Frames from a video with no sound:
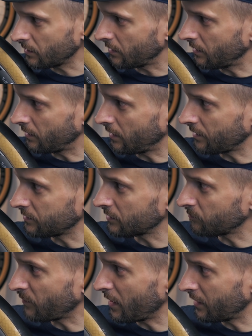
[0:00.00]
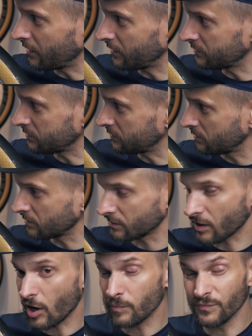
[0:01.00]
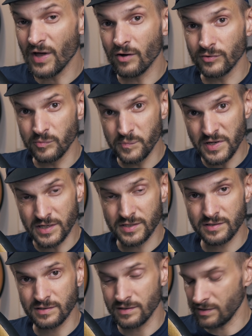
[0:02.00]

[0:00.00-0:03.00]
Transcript: I think mine has calmed down a bit